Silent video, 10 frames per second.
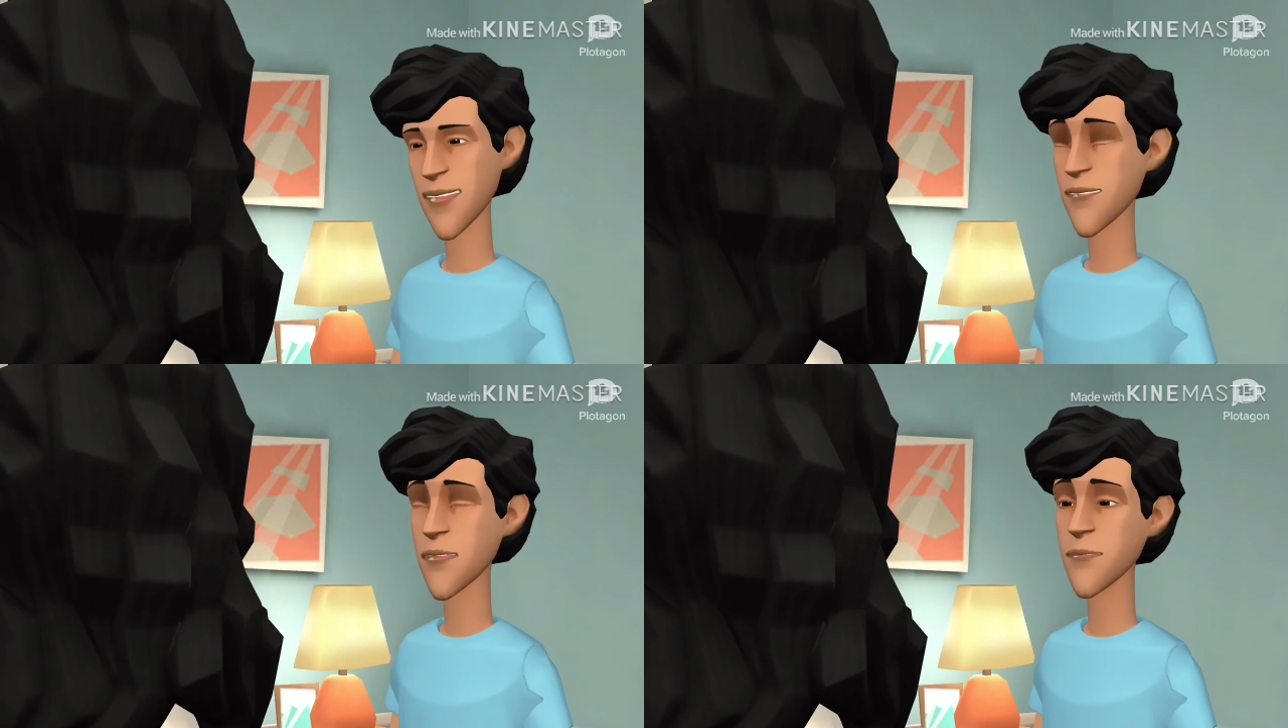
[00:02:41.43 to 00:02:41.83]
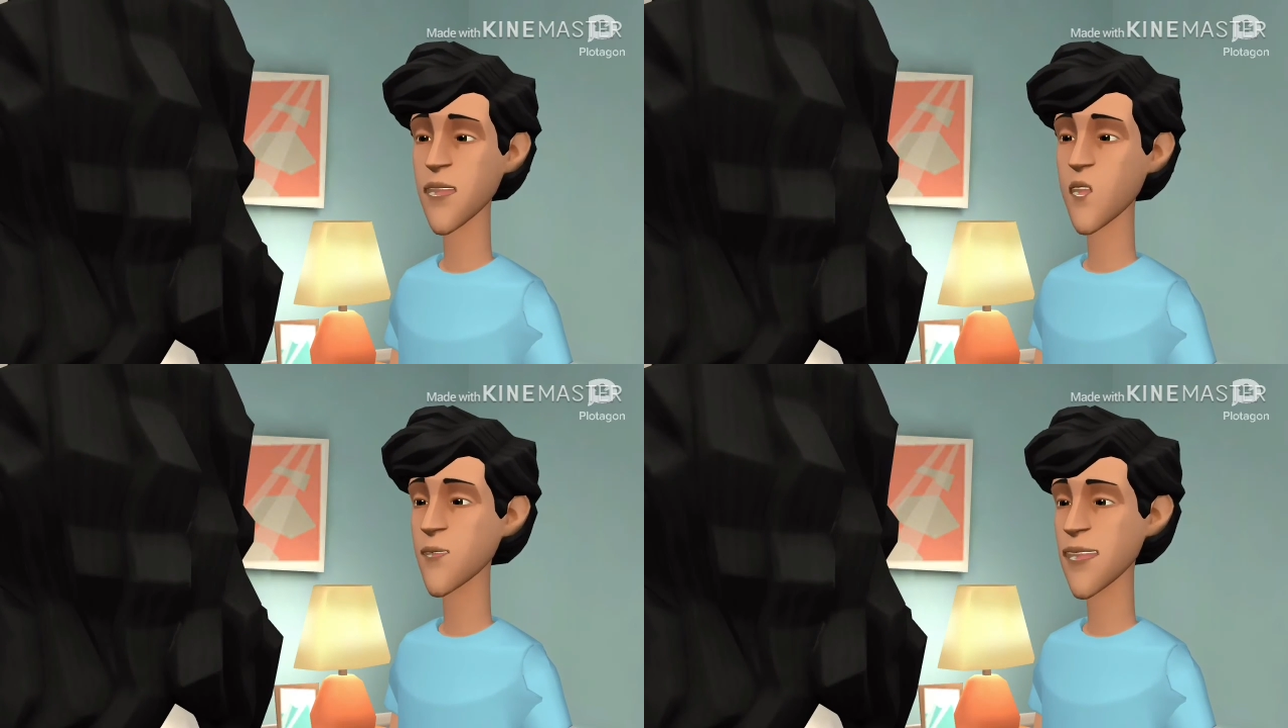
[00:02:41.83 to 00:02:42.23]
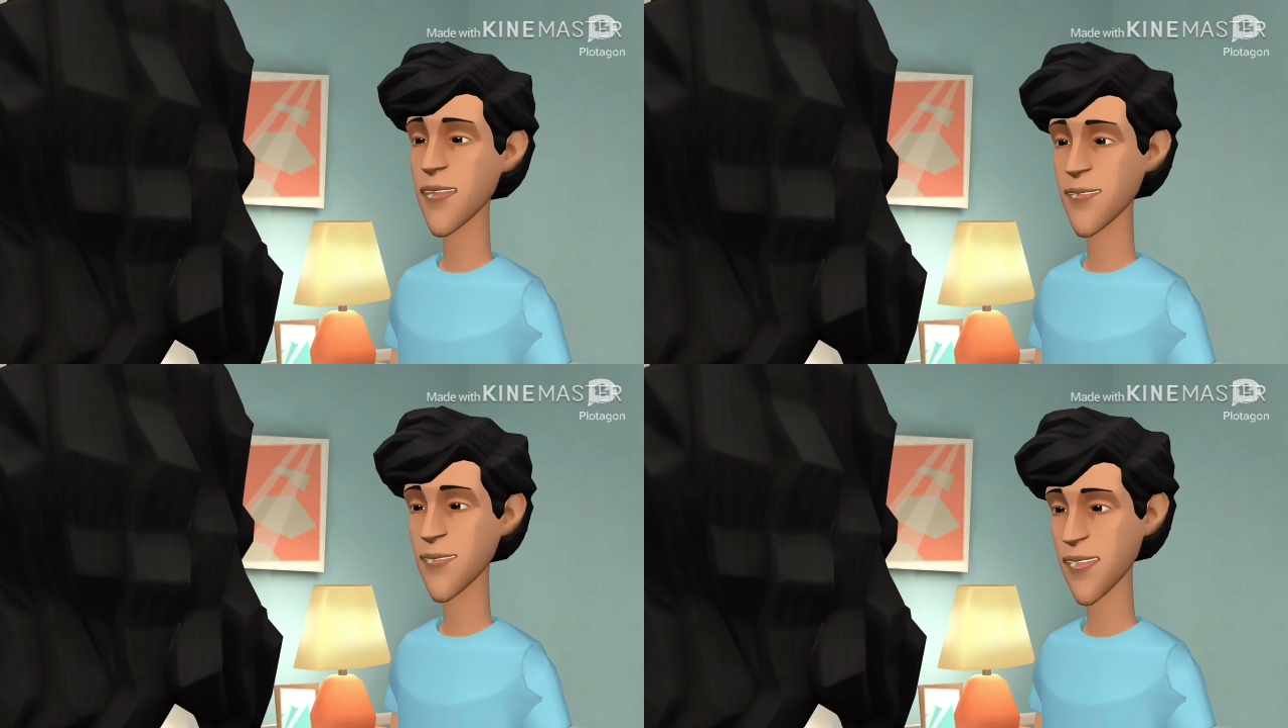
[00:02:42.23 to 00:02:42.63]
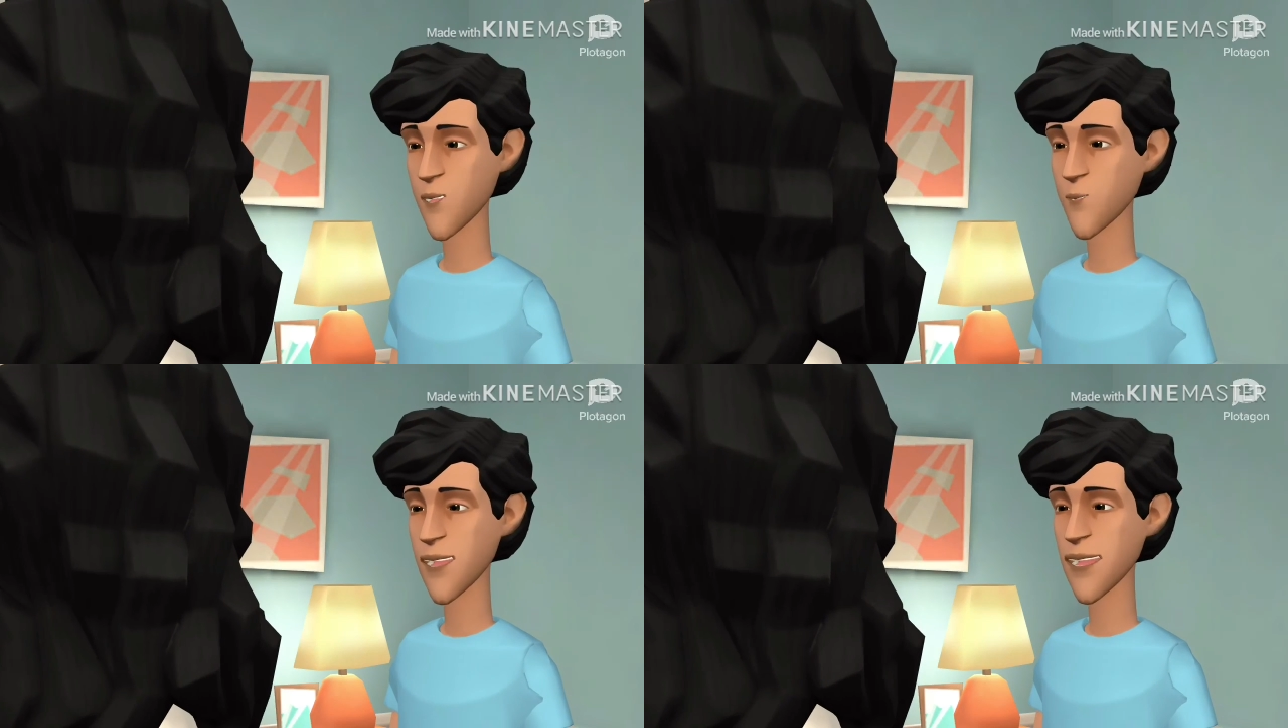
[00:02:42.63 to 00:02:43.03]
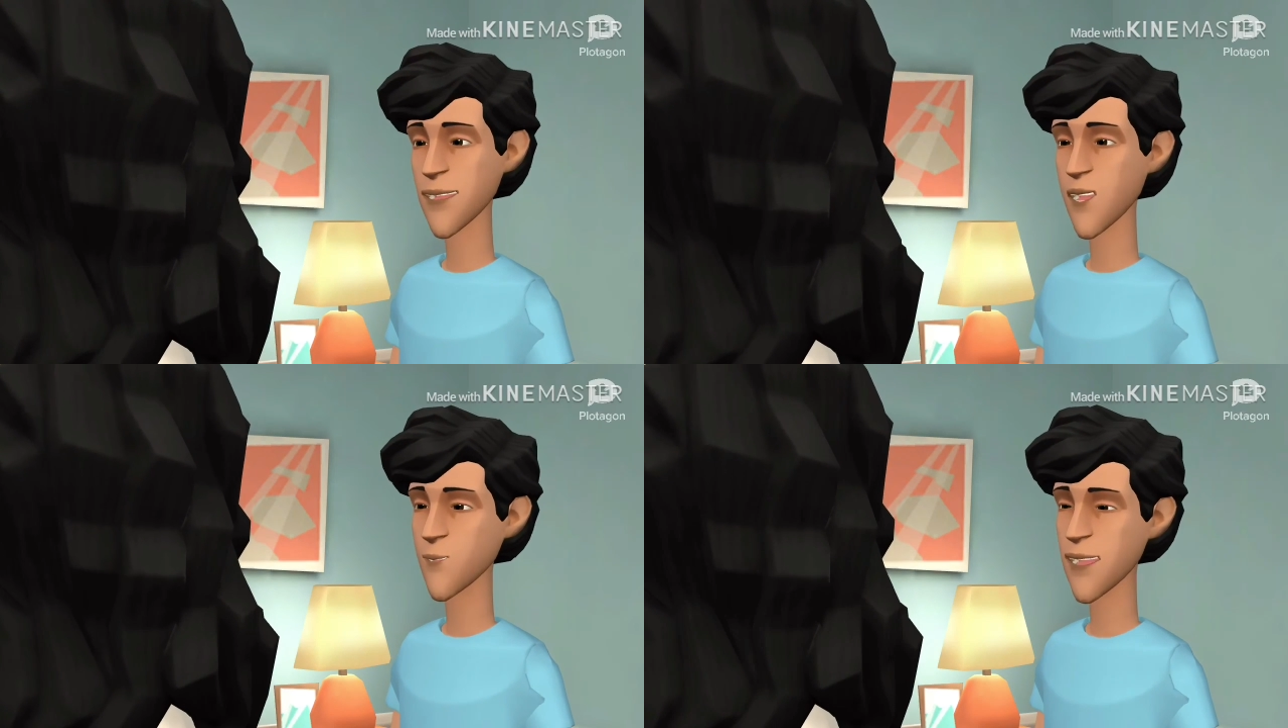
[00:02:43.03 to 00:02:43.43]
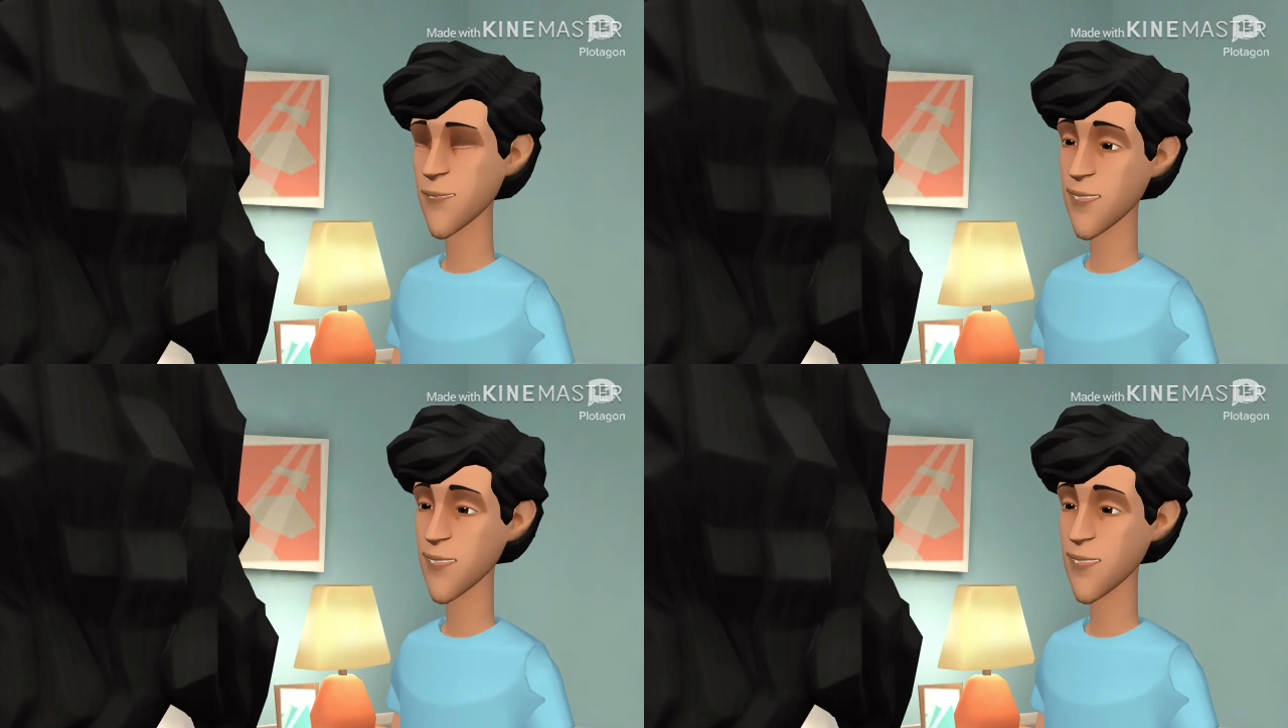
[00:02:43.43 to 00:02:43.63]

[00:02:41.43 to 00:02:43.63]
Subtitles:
Alvin because he decided to play stupid